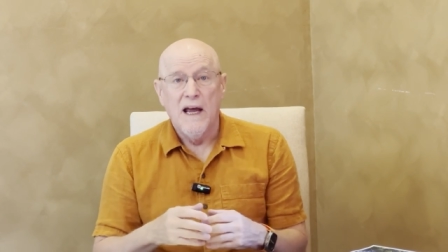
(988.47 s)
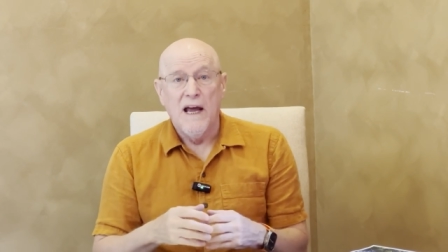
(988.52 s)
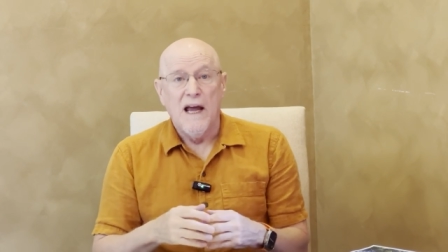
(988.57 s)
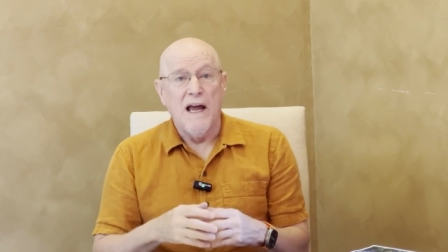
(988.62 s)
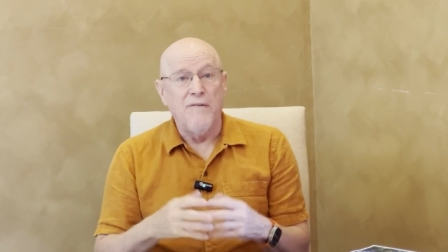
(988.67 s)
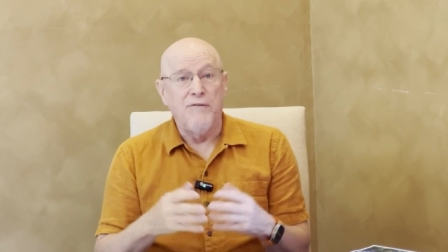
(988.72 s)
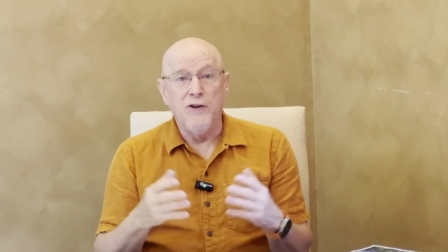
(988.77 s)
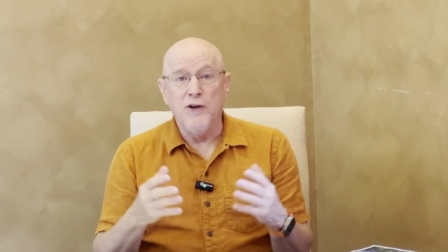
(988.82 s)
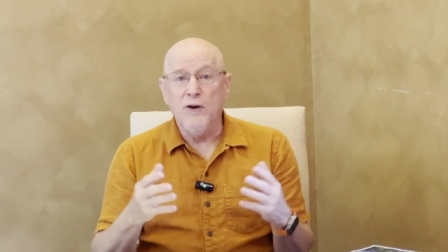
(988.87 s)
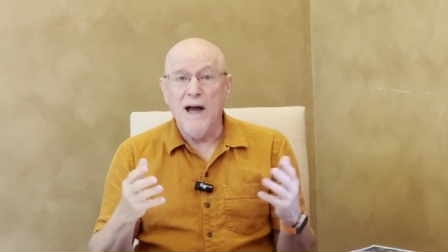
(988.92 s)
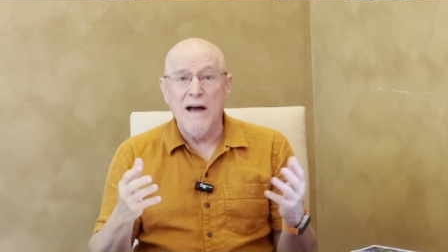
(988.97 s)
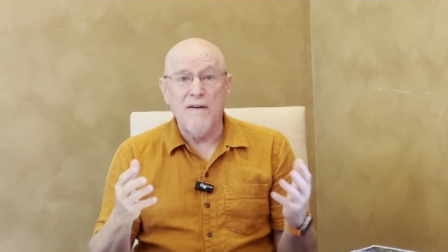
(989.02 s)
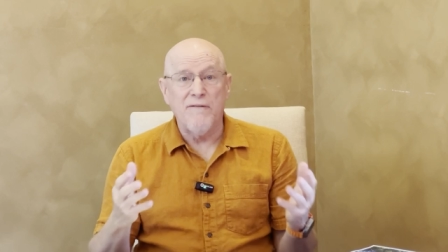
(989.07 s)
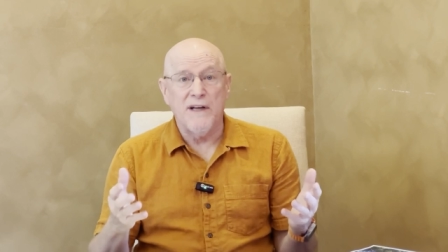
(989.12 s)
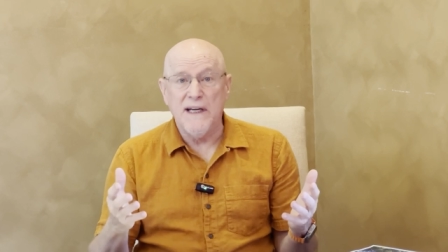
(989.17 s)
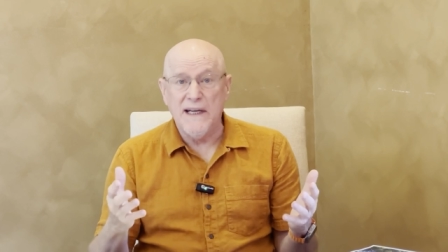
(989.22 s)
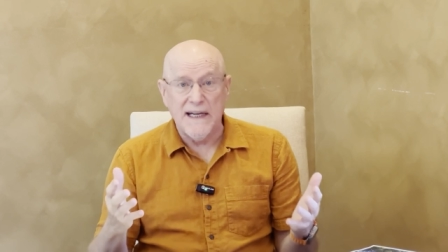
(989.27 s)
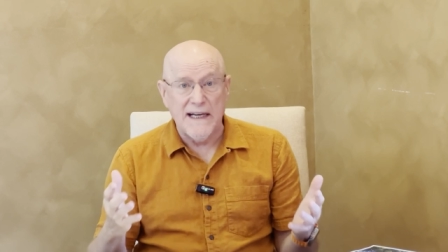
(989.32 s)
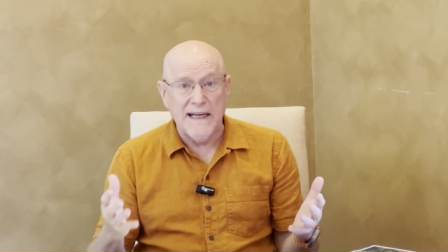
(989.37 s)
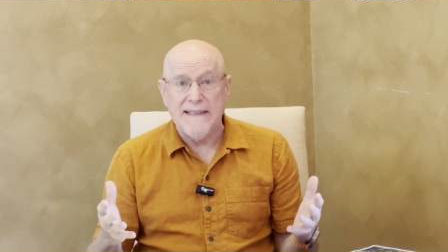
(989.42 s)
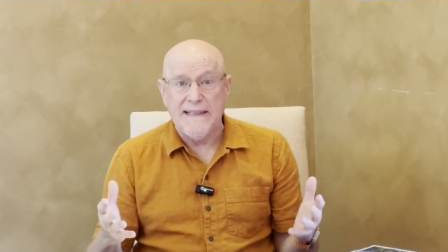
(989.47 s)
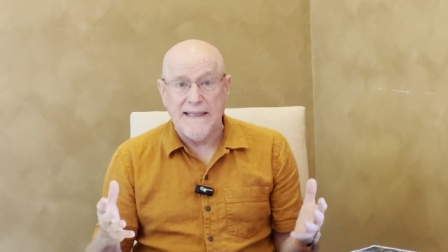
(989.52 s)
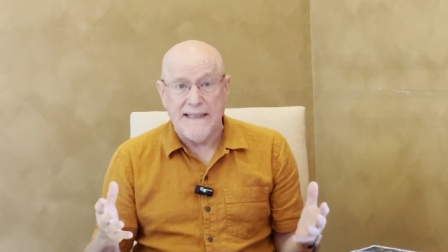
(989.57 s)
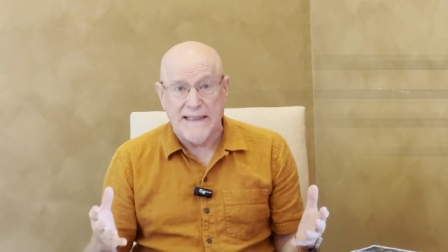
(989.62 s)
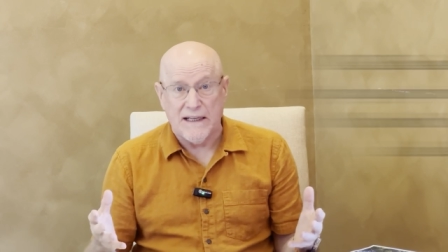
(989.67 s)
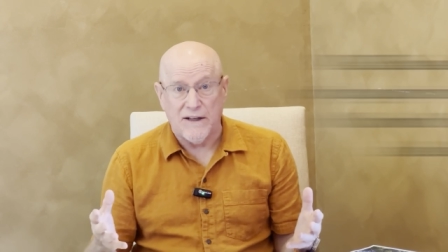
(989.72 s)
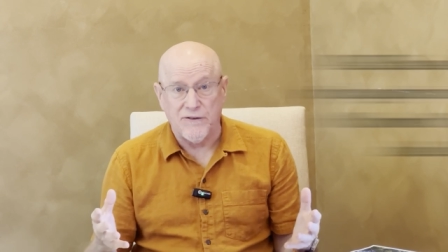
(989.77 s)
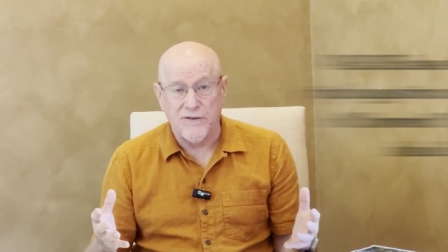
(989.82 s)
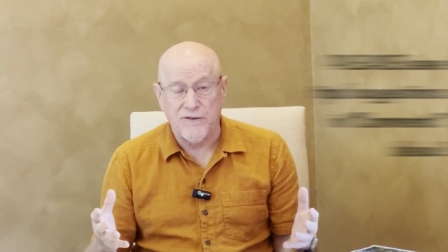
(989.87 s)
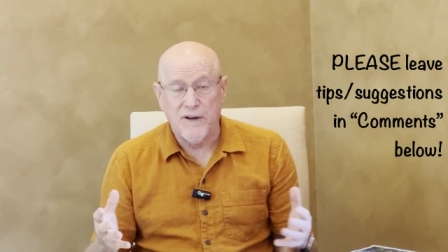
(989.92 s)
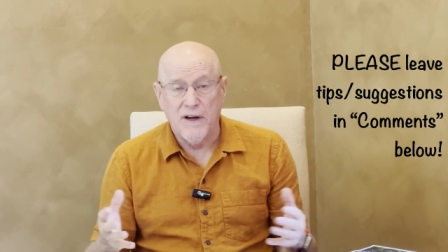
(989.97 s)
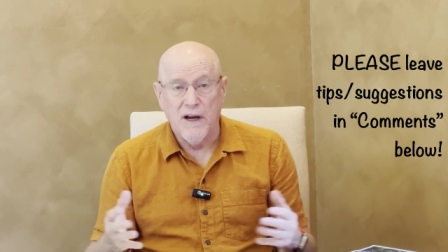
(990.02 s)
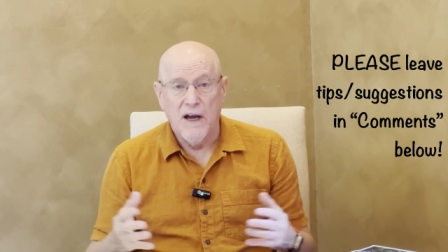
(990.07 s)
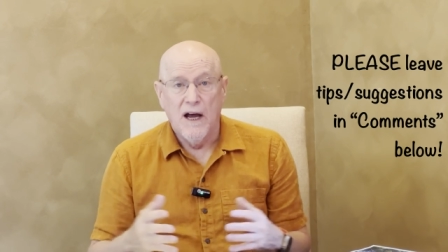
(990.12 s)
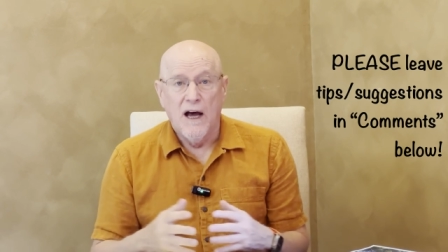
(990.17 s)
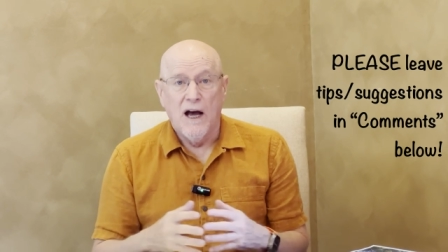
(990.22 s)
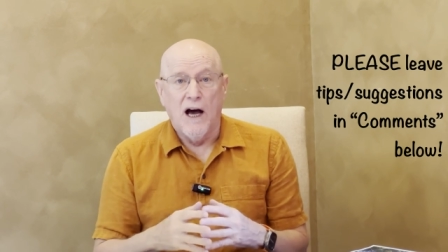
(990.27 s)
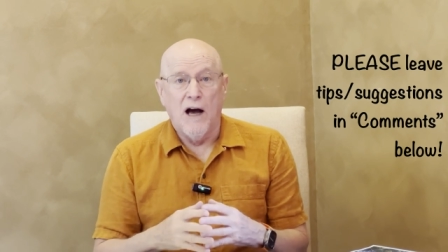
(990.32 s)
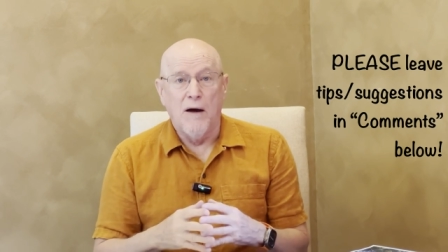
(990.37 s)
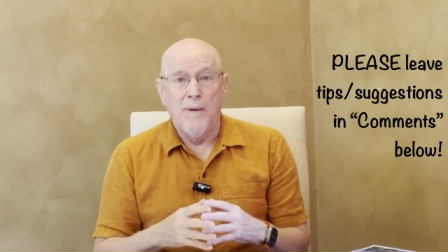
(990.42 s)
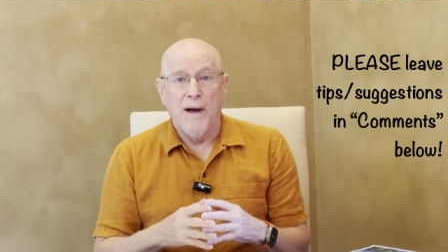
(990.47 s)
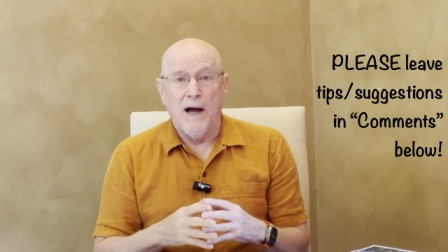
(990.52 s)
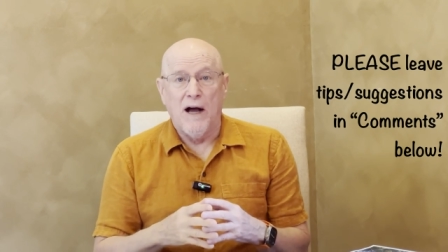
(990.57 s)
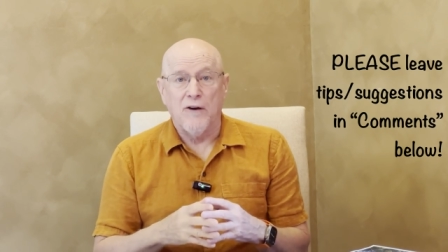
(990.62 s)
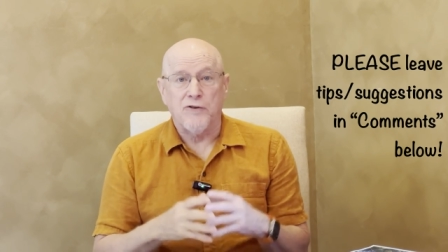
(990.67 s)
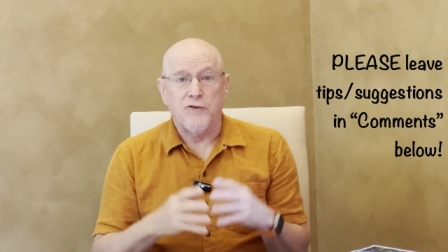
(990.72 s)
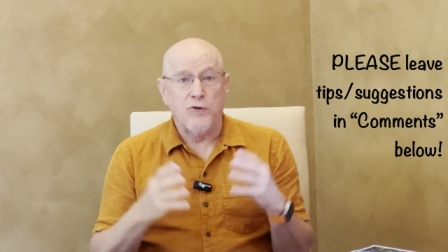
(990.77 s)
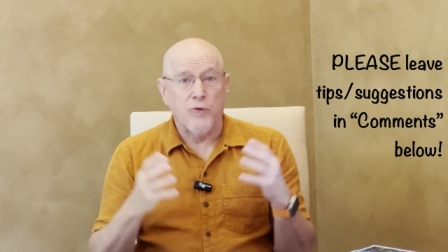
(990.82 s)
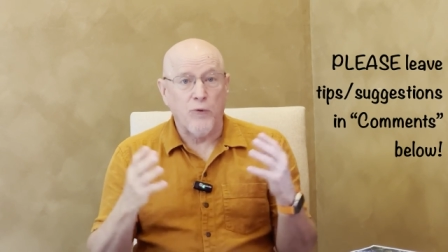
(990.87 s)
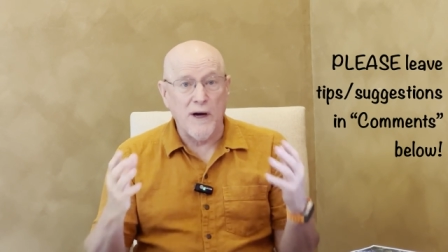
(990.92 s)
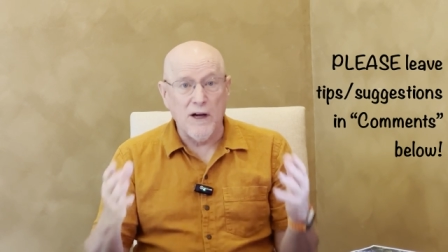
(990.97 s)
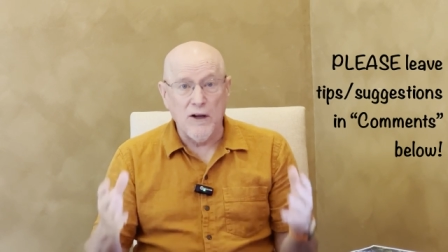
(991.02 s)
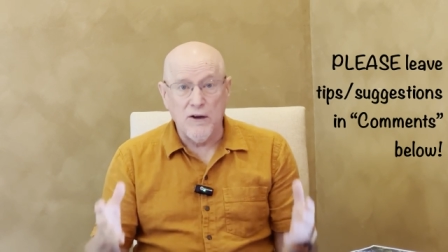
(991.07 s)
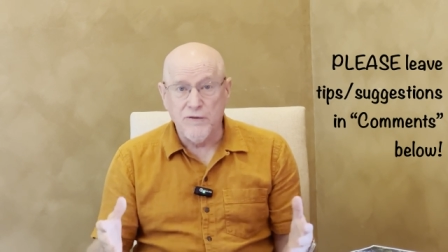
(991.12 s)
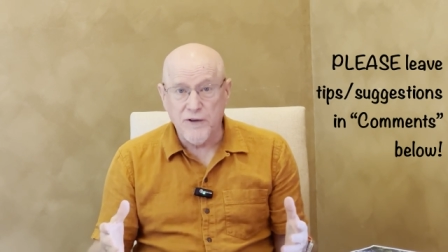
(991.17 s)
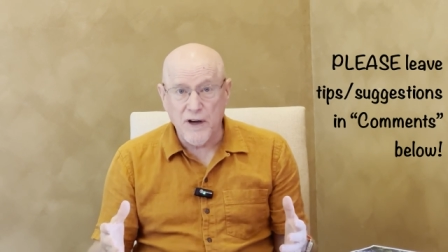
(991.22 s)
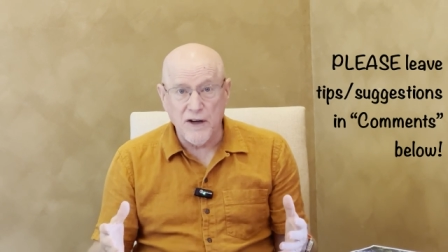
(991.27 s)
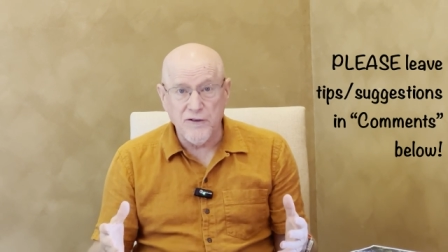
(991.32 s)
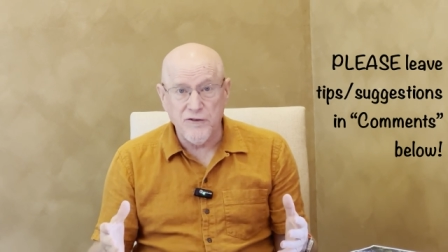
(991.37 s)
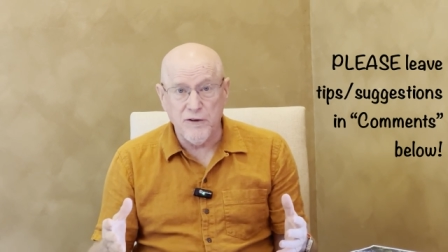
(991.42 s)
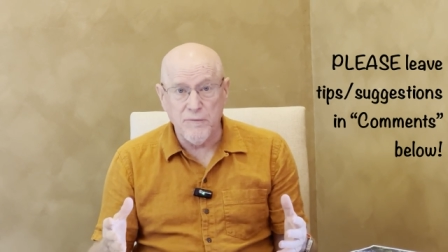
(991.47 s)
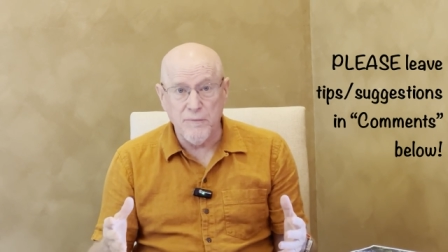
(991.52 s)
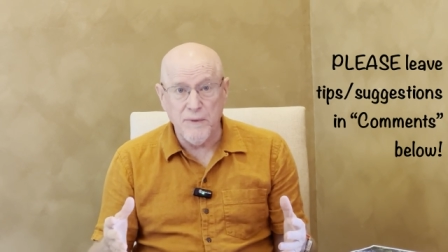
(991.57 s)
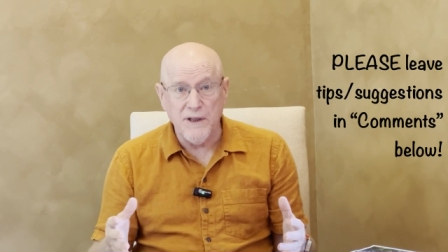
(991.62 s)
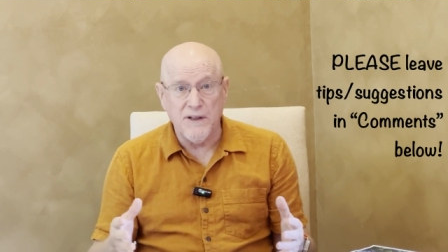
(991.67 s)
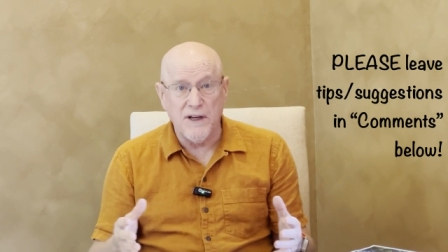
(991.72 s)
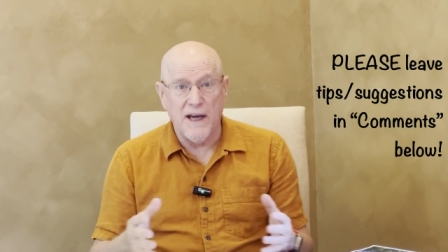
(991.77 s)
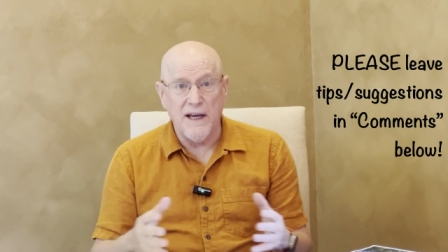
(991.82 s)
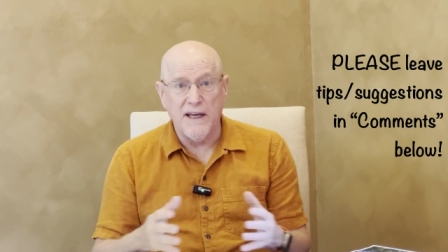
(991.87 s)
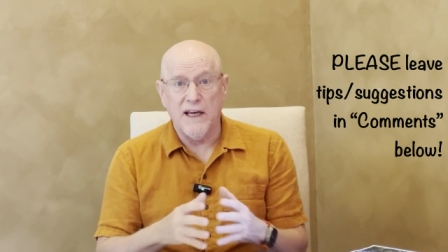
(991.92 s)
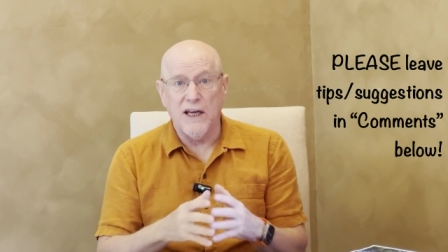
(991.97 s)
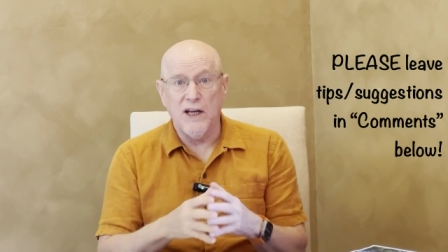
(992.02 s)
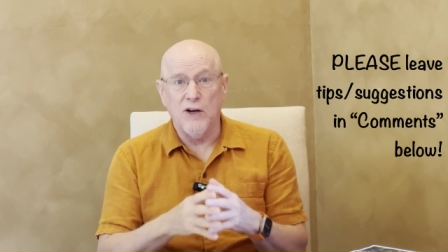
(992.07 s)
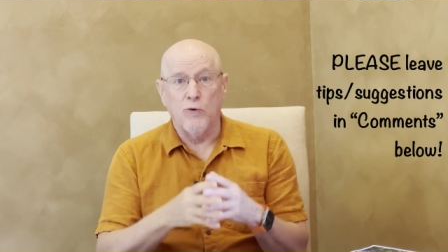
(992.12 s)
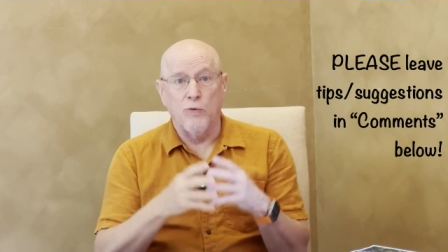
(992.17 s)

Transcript: if you have any ideas about trails I should be taking,